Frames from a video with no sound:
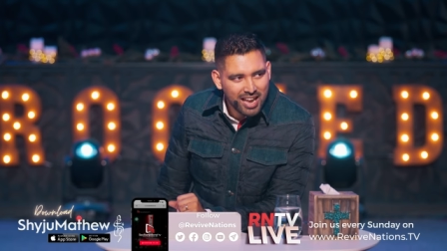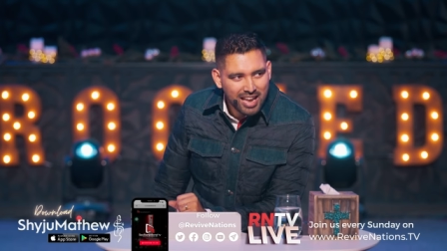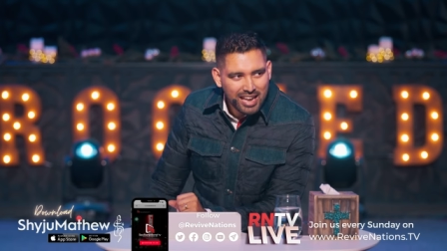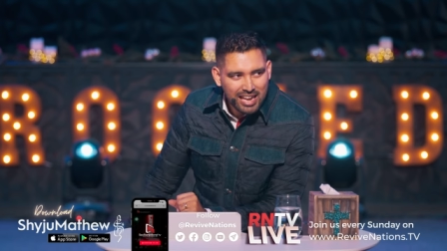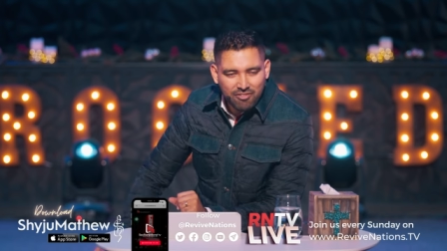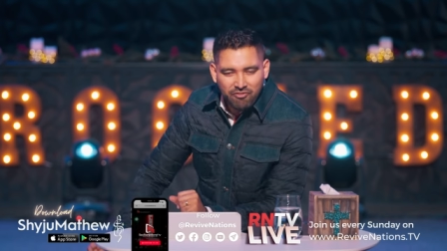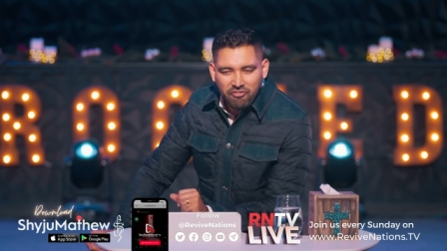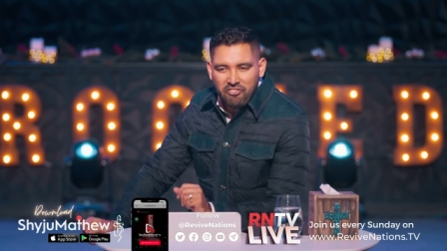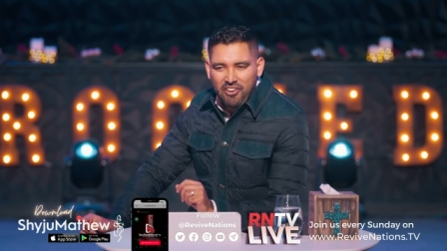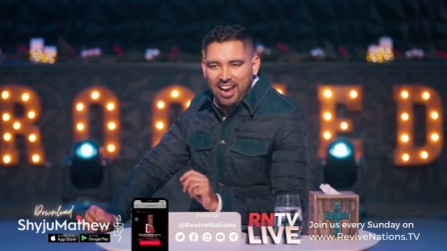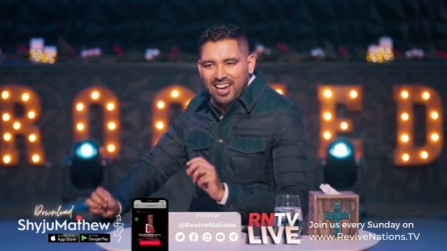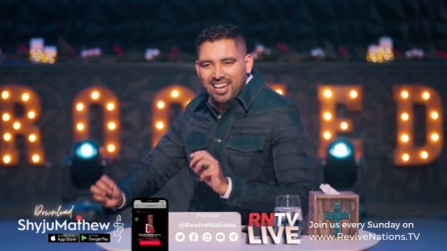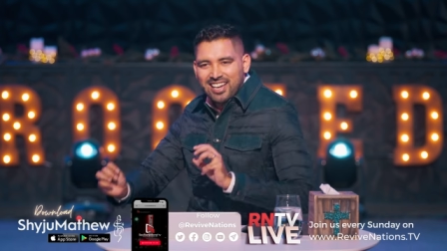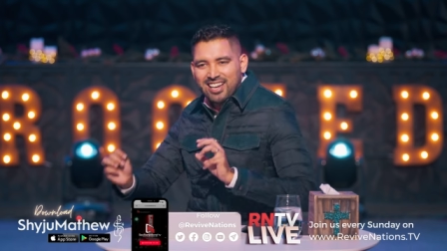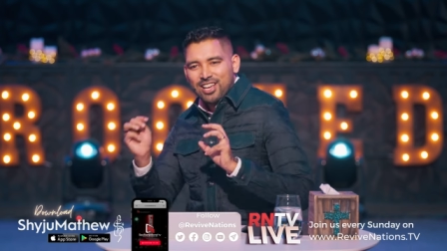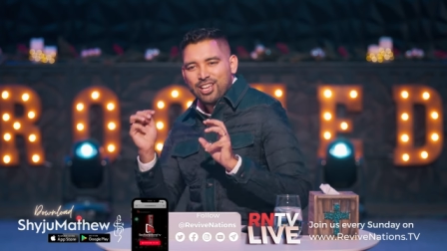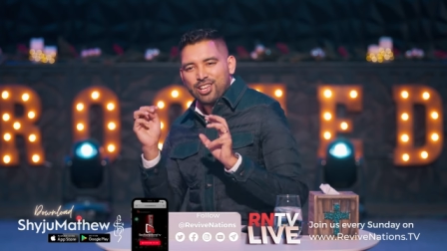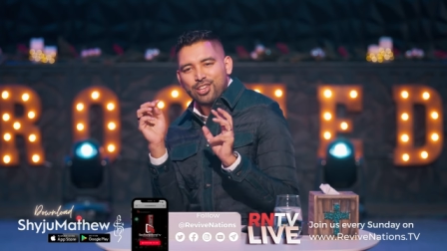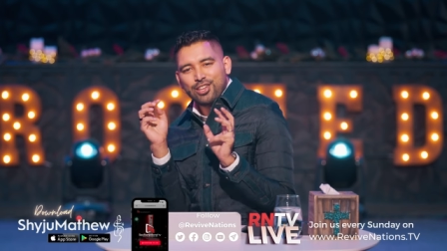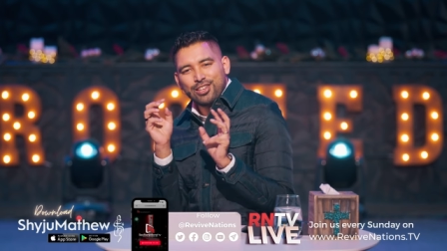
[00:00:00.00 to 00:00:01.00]
In
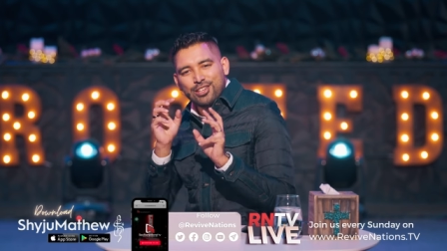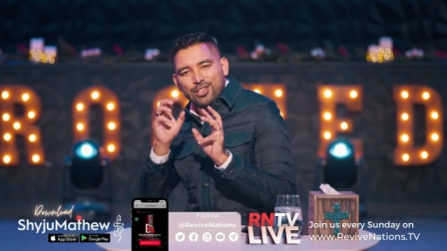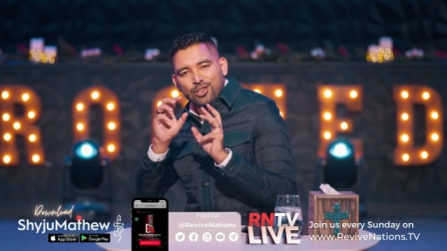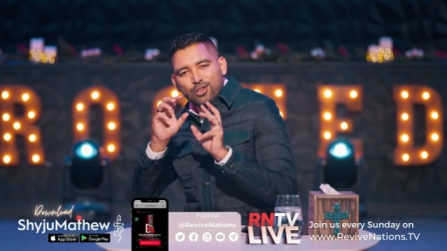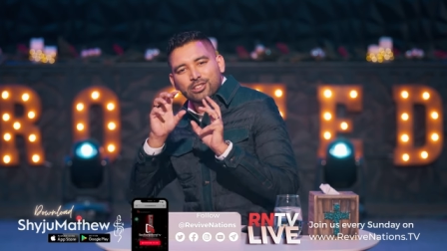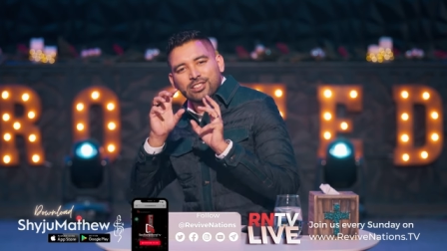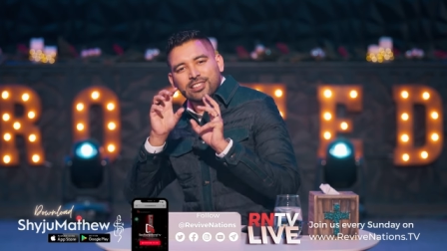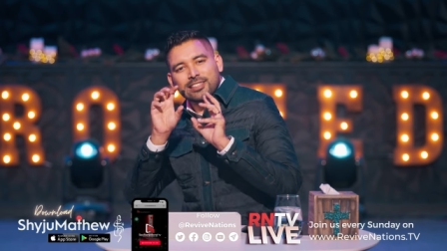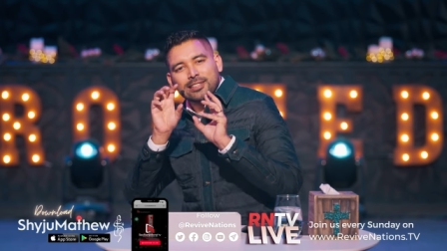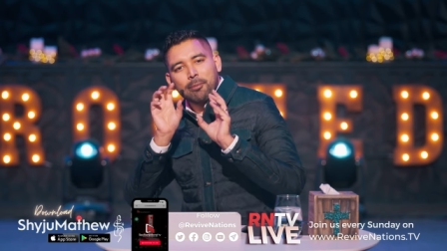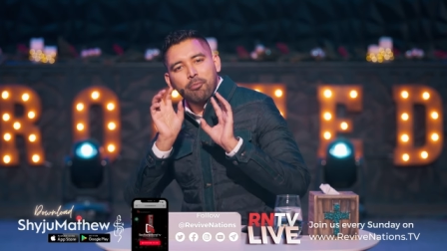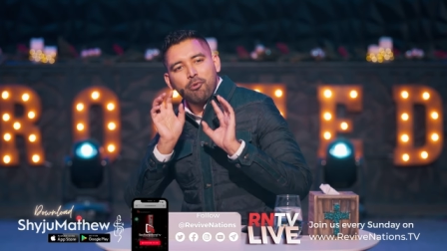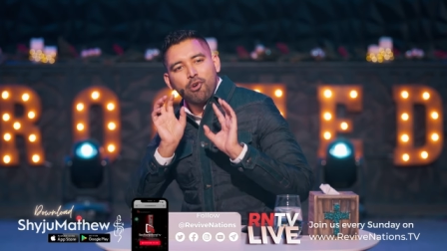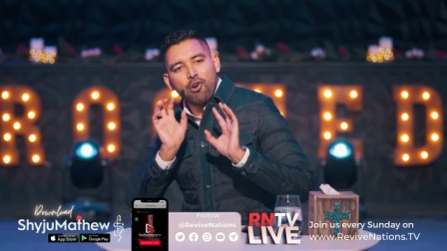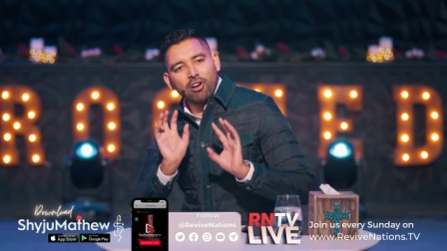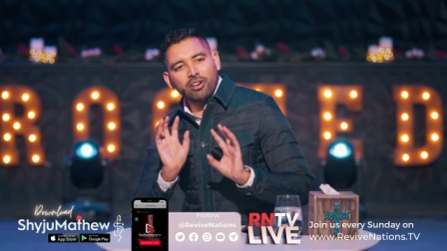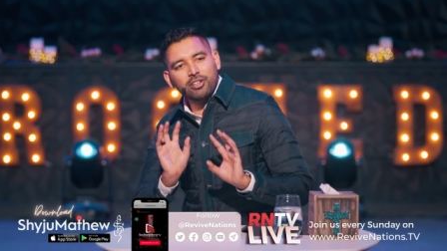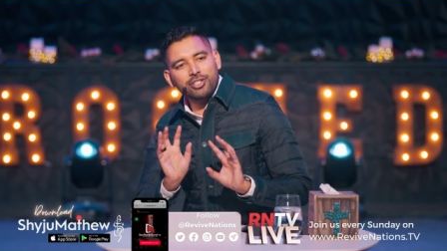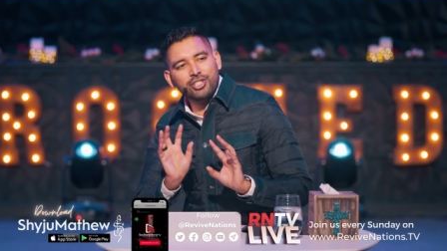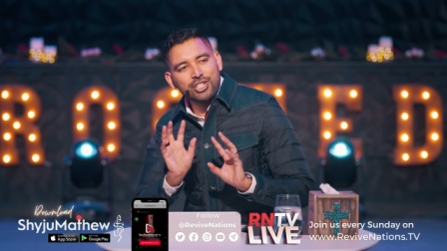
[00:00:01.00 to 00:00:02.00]
fact, your
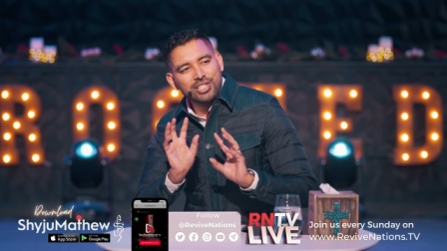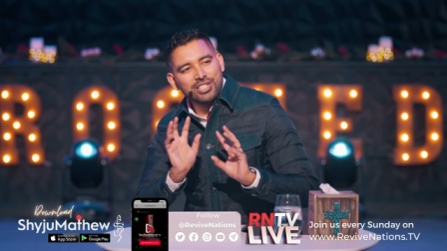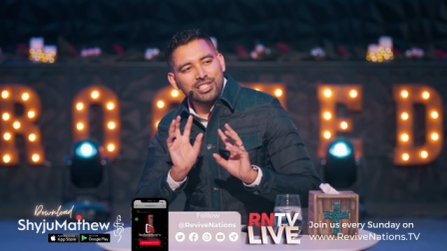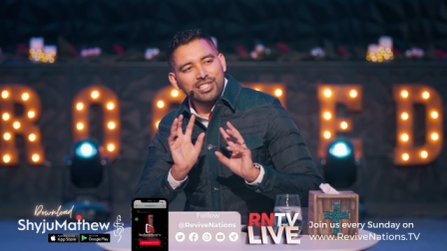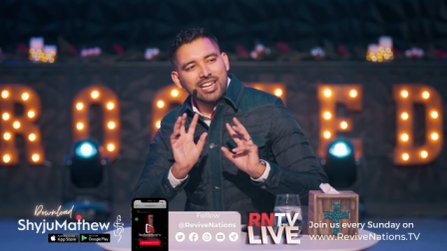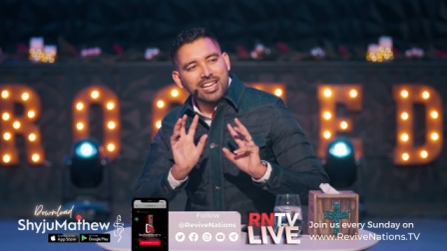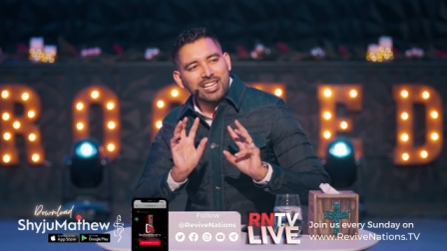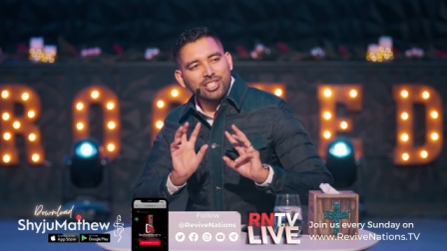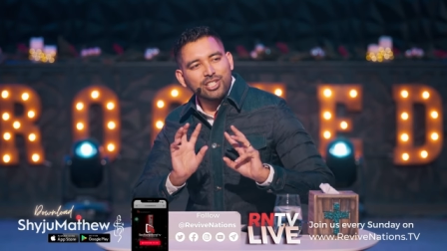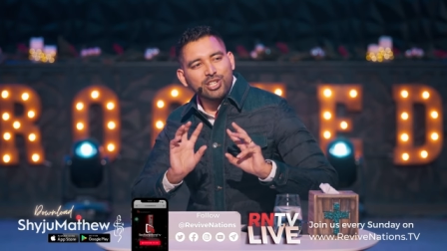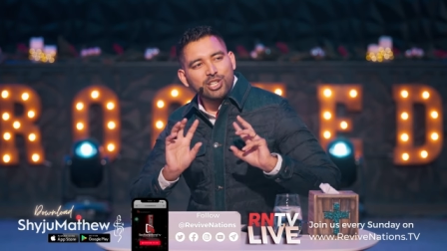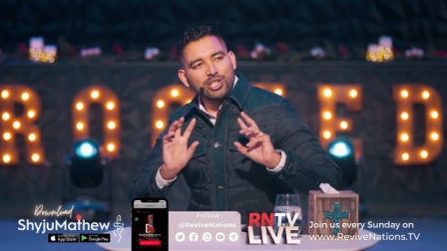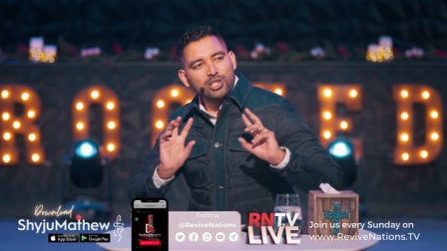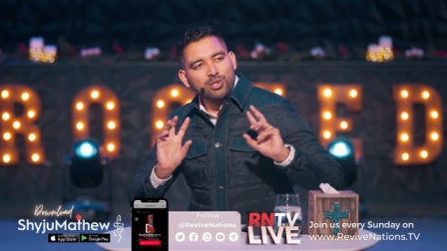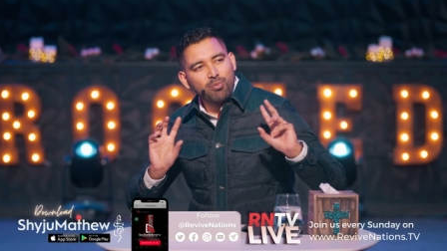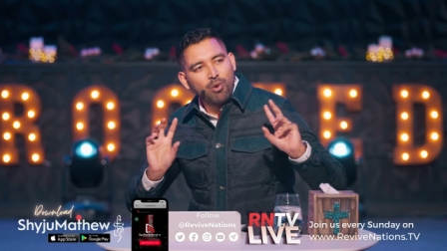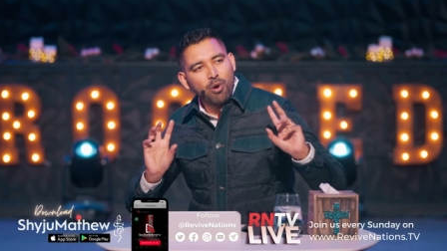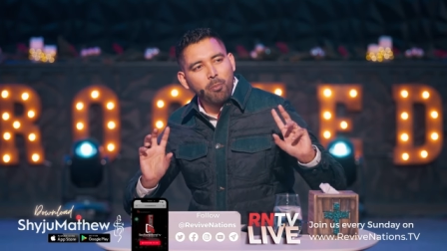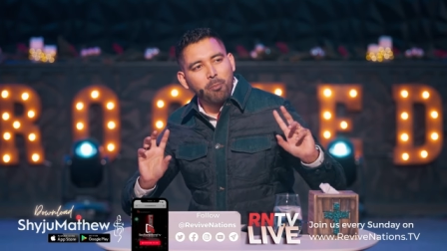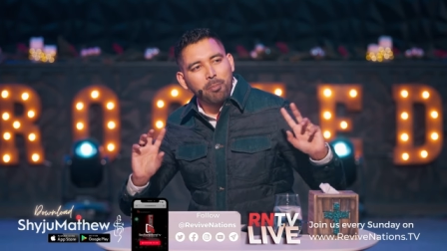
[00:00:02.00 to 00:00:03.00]
subconscious nature is
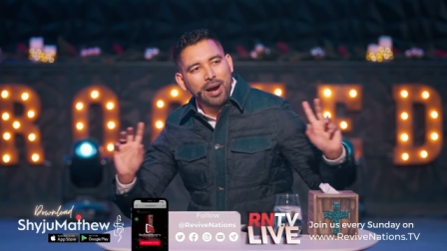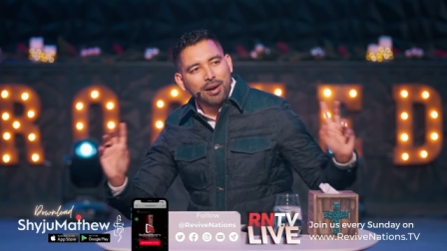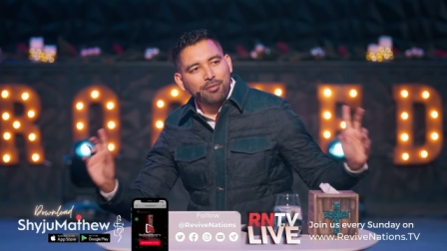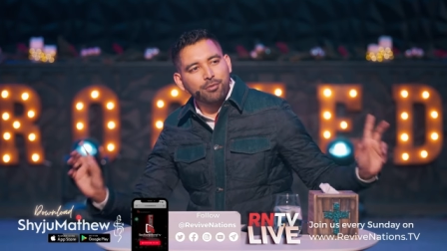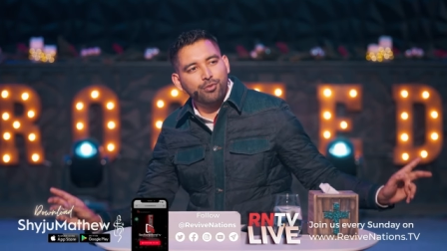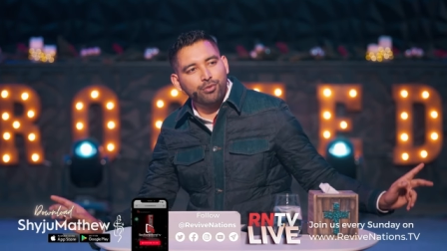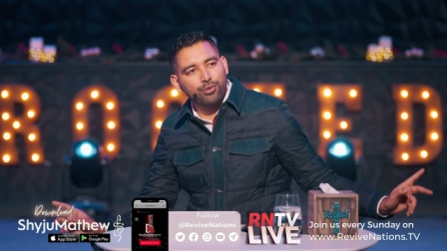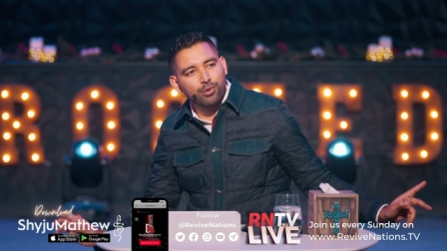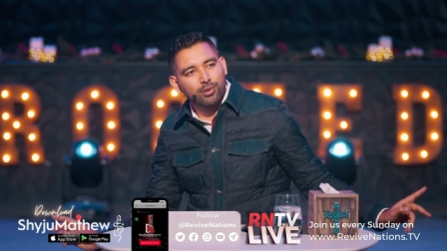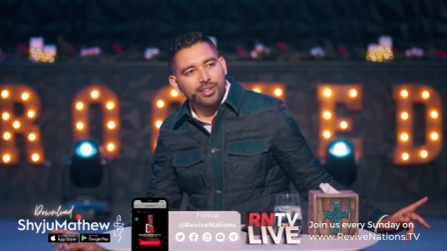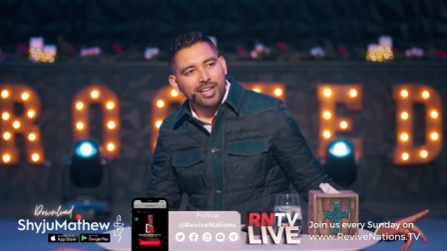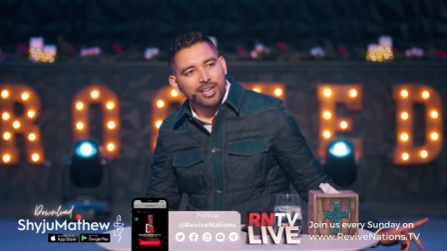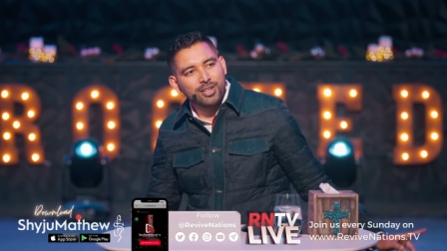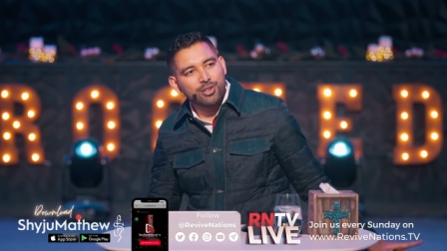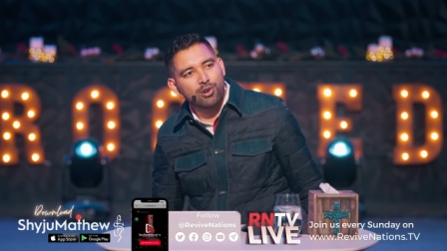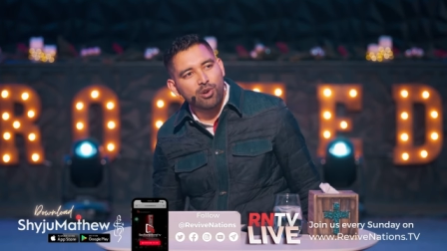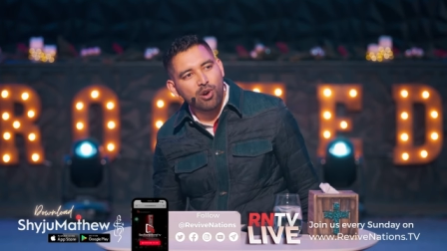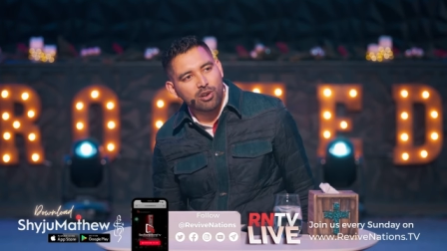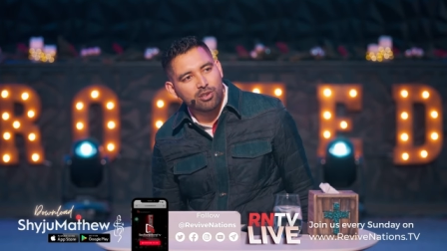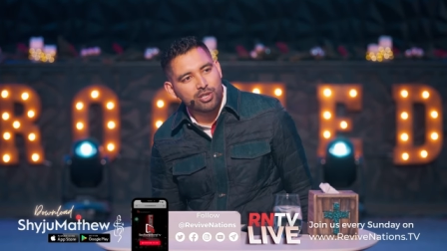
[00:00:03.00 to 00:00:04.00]
more powerful than
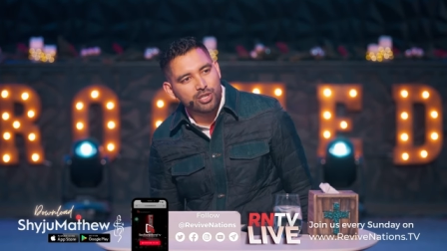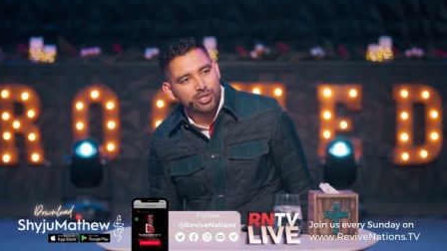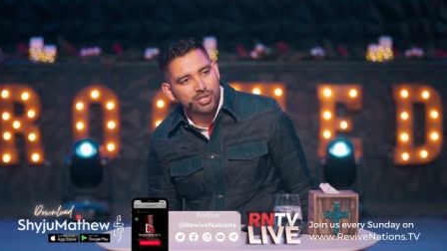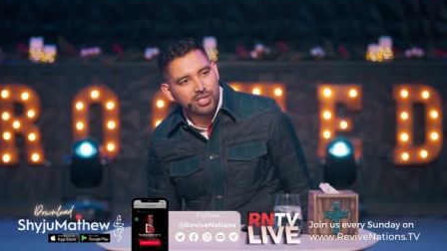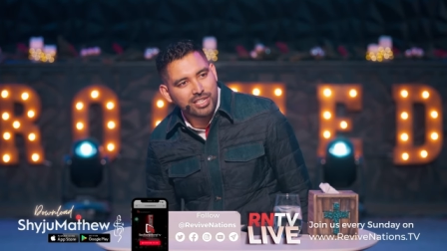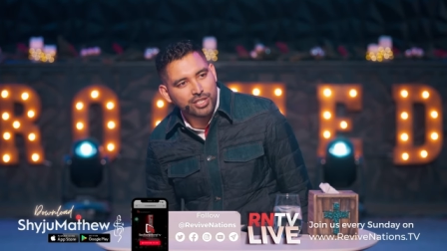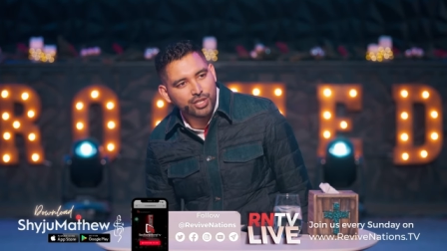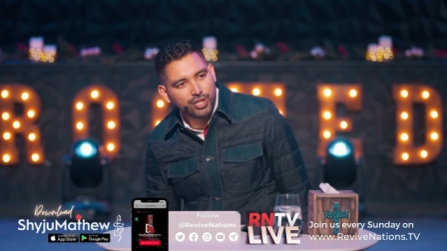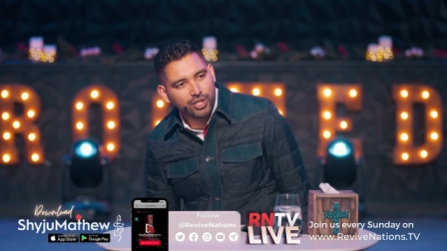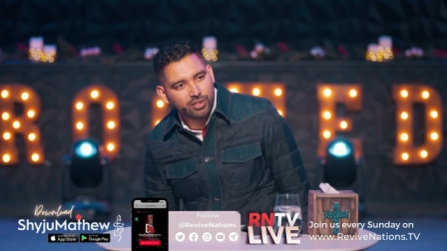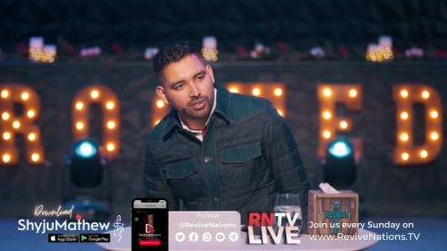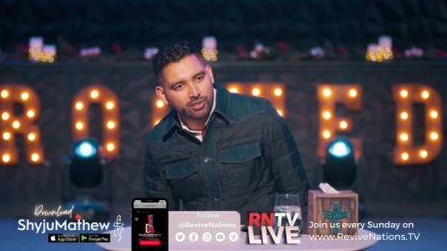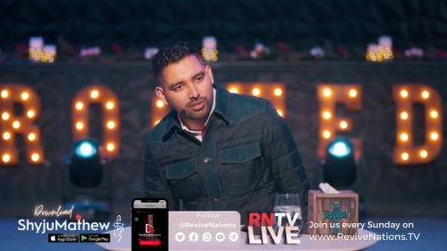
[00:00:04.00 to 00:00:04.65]
your conscious nature.